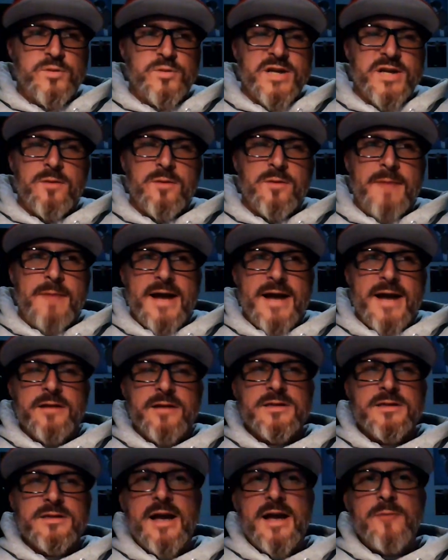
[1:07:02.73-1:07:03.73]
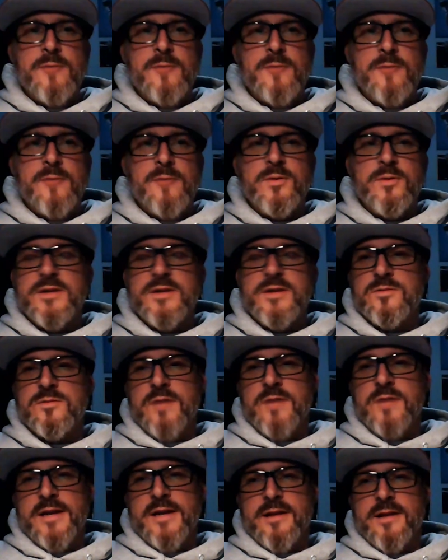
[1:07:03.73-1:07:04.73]
which I don't mind because I really
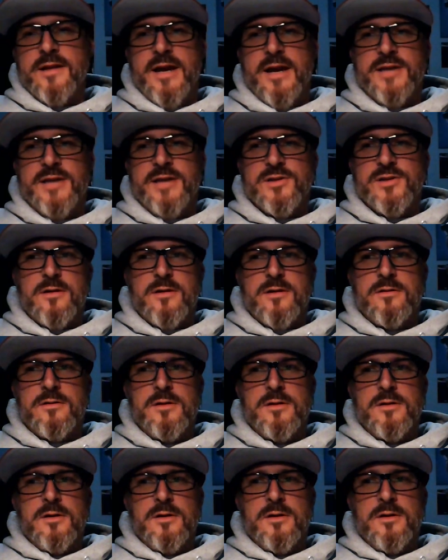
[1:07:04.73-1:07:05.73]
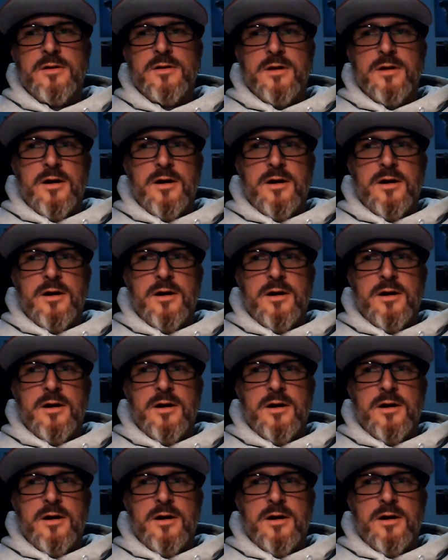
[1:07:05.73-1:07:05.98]
do like the H&R